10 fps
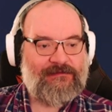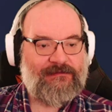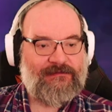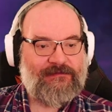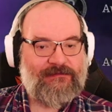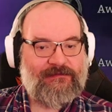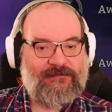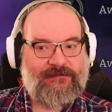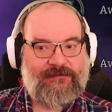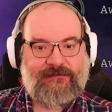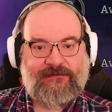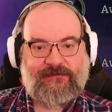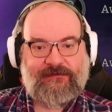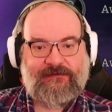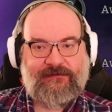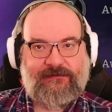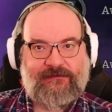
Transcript: No one is speaking in this clip.